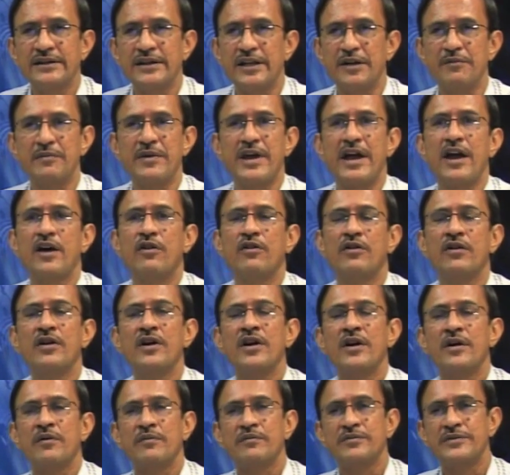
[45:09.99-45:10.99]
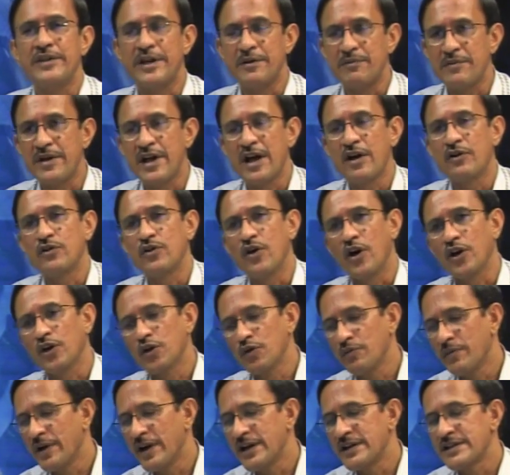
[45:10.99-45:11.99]
They may have
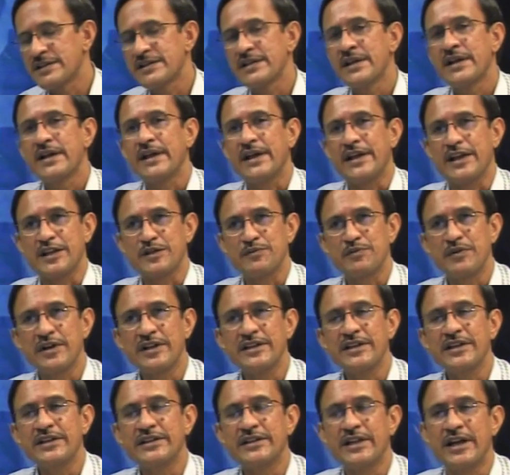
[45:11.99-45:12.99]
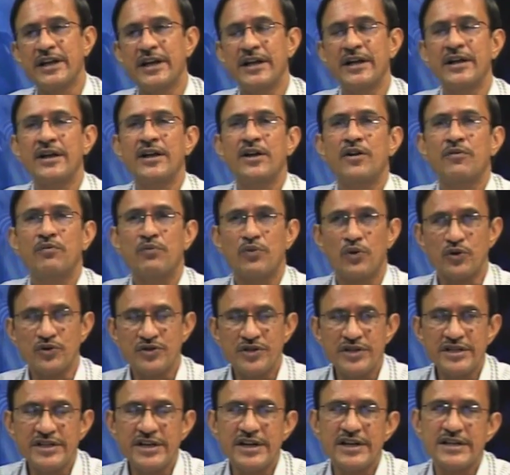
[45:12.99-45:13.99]
documents explaining the
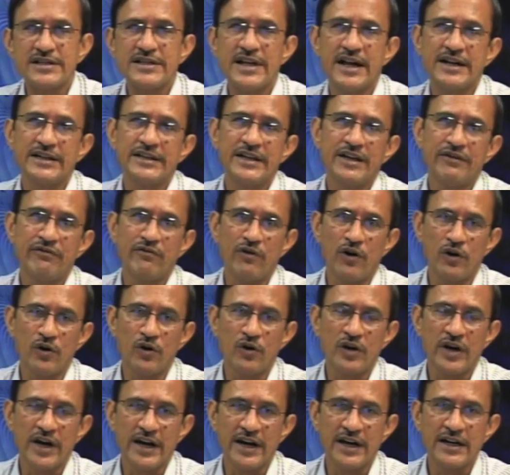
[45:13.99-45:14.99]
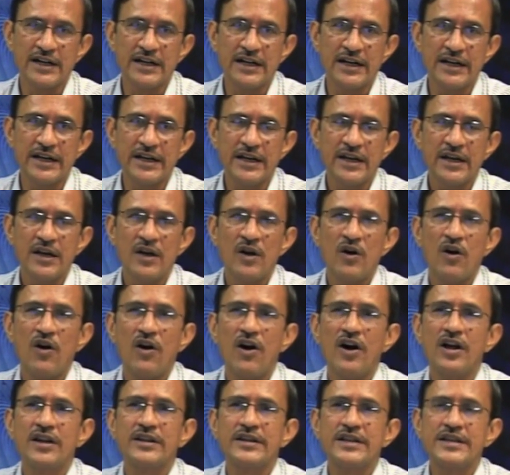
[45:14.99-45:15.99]
procedures that they follow currently.
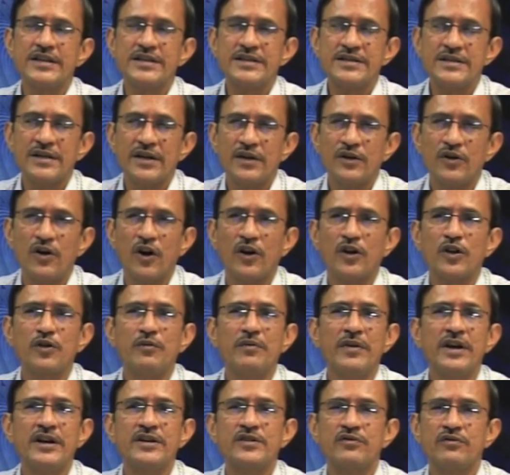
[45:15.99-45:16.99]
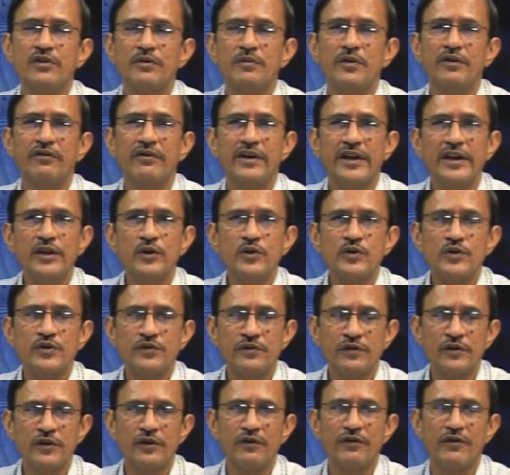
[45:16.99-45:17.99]
All these documents will be very
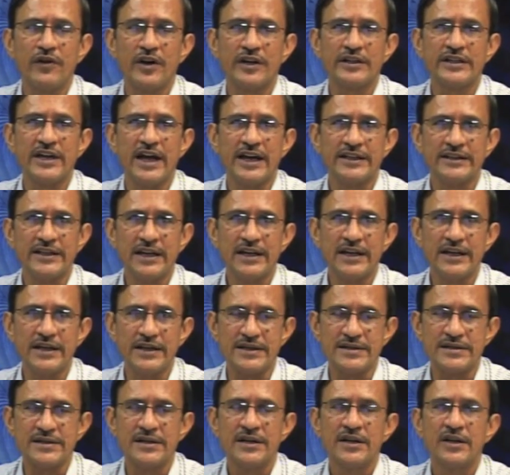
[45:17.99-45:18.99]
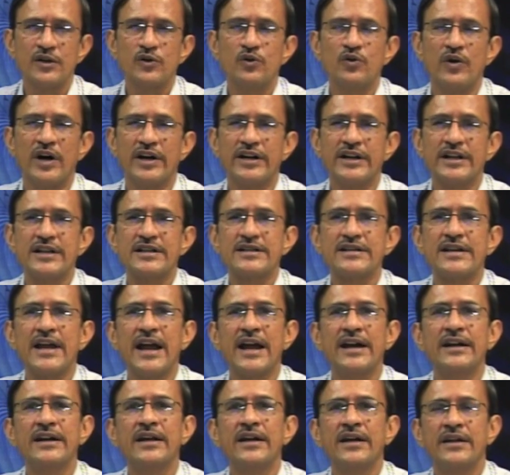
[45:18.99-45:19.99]
useful for the analyst to
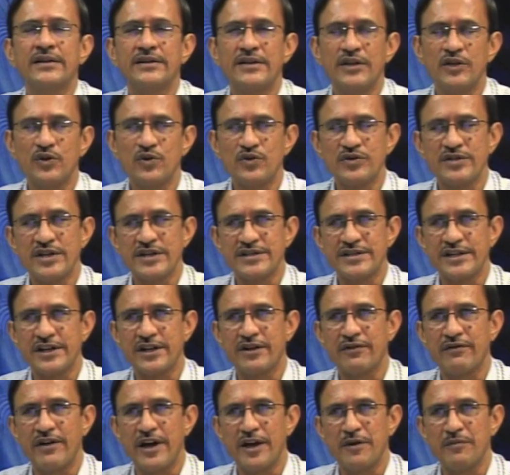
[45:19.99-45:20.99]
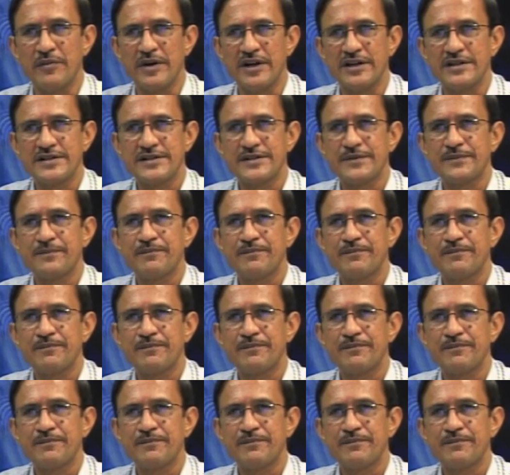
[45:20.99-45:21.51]
understand the user's requirements.